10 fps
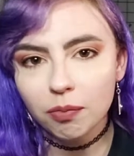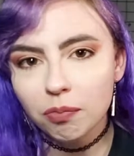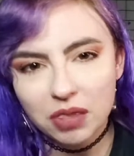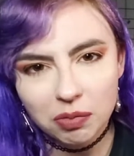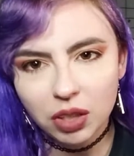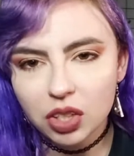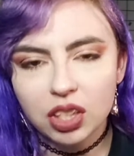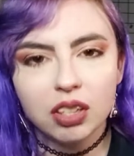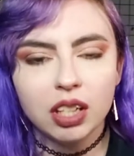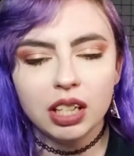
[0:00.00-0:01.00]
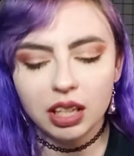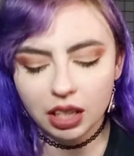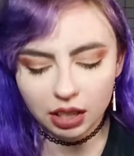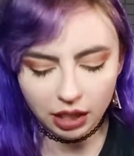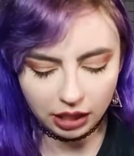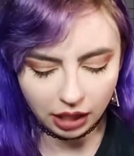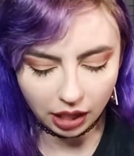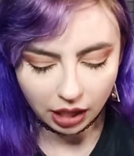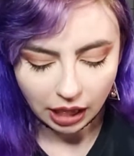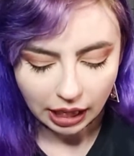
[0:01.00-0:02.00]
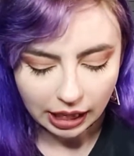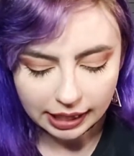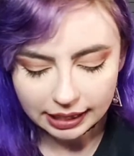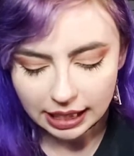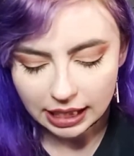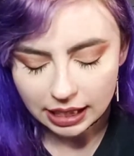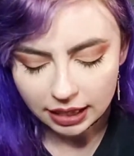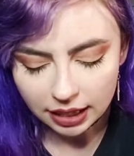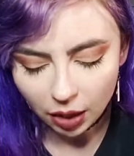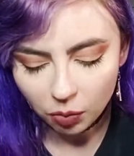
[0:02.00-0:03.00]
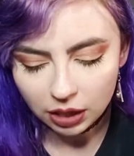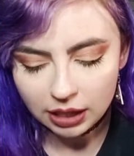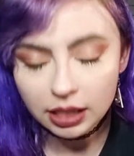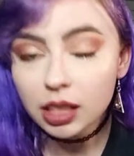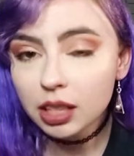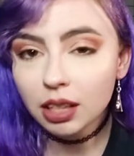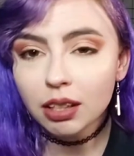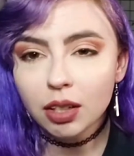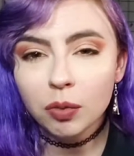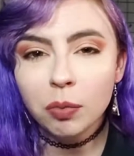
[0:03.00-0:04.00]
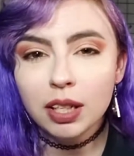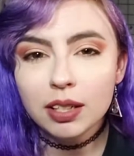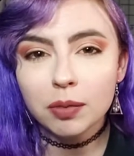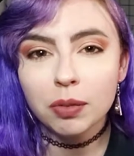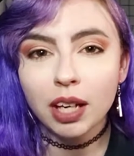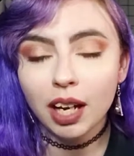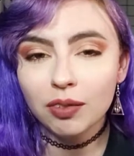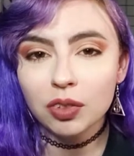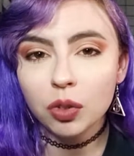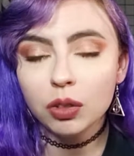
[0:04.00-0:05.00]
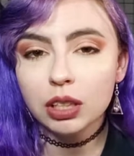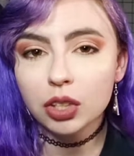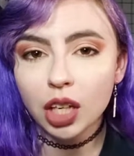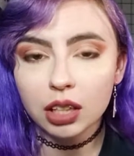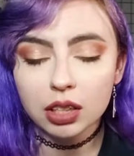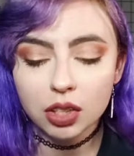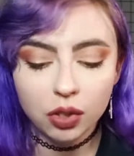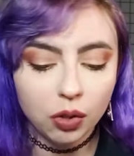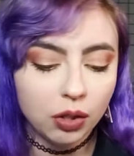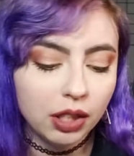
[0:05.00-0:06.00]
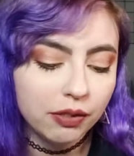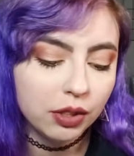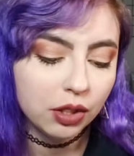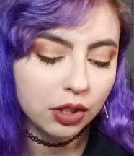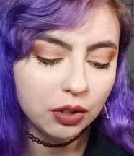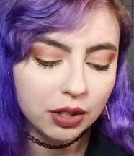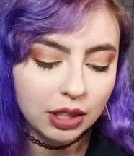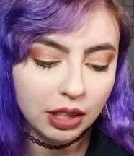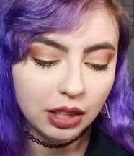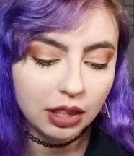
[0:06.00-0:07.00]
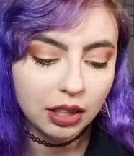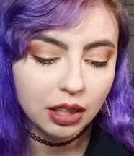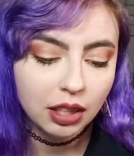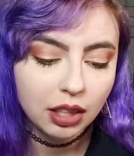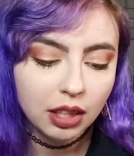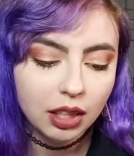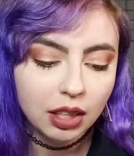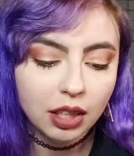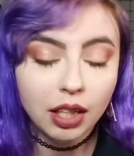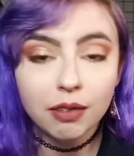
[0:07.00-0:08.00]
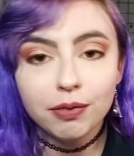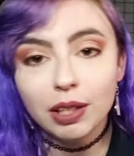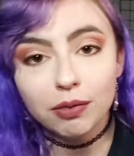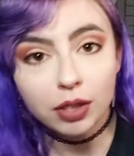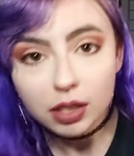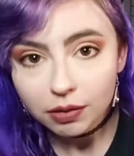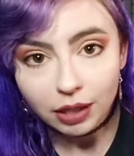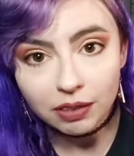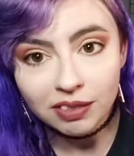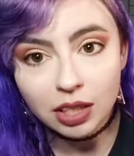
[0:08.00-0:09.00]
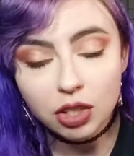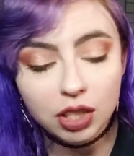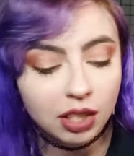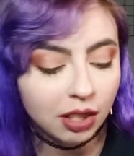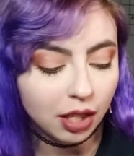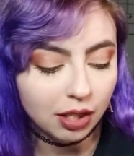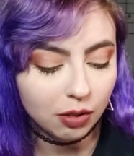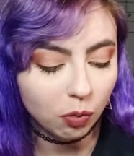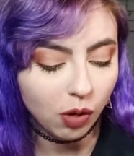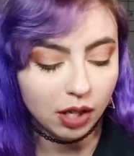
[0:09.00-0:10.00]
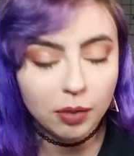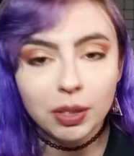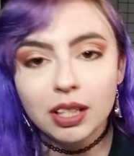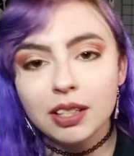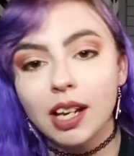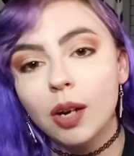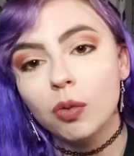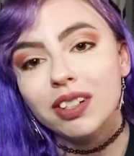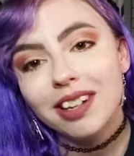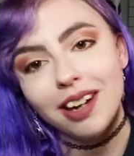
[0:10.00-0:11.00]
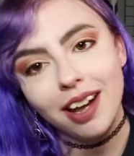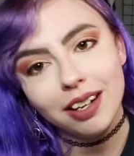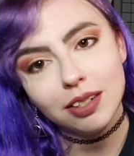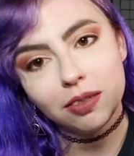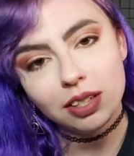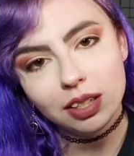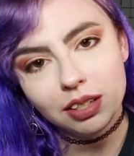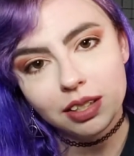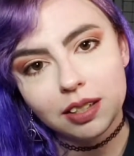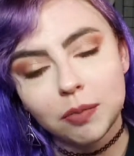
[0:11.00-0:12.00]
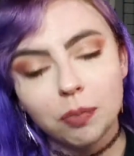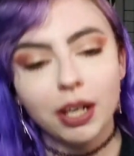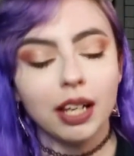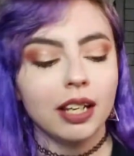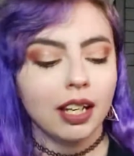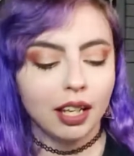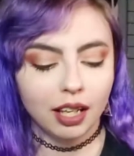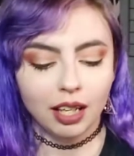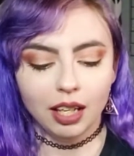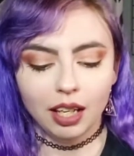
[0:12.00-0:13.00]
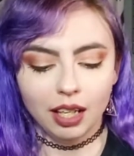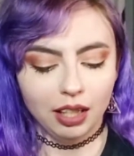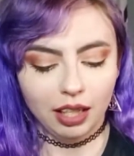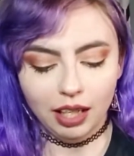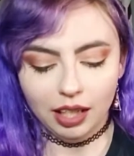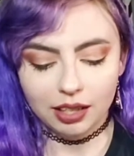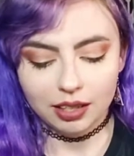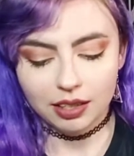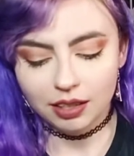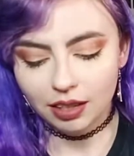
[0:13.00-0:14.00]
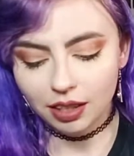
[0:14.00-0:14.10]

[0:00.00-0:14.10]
smudging or anything like that. It is, I want to say, silicone based, but I haven't totally checked. So if you're using a favorite foundation that is water based, I would not use this, but it's,